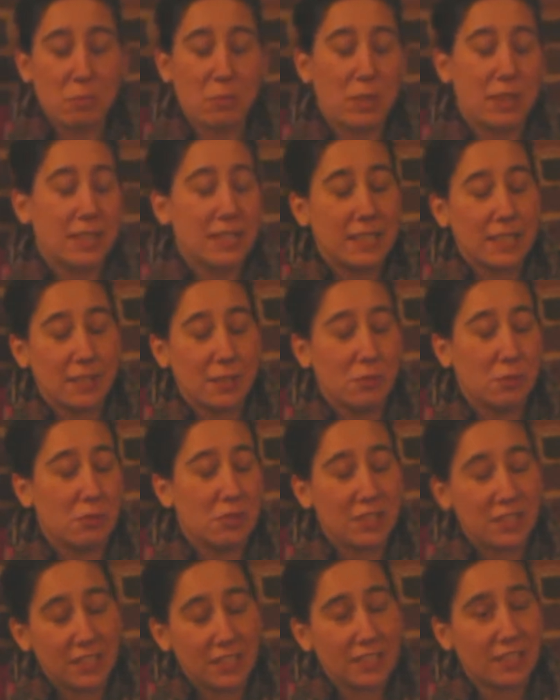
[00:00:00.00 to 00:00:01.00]
prices
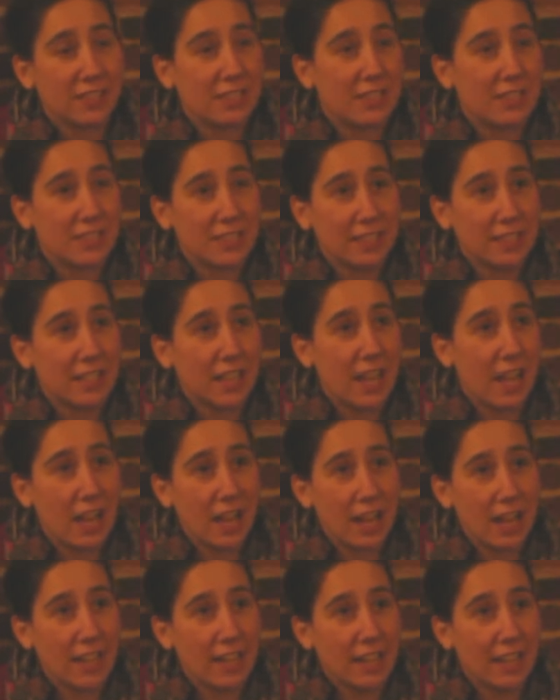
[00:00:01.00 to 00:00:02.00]
ridiculously
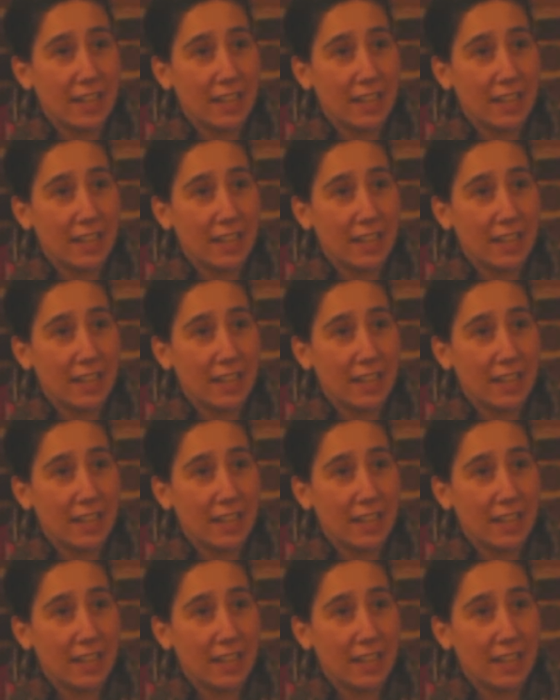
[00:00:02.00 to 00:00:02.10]
high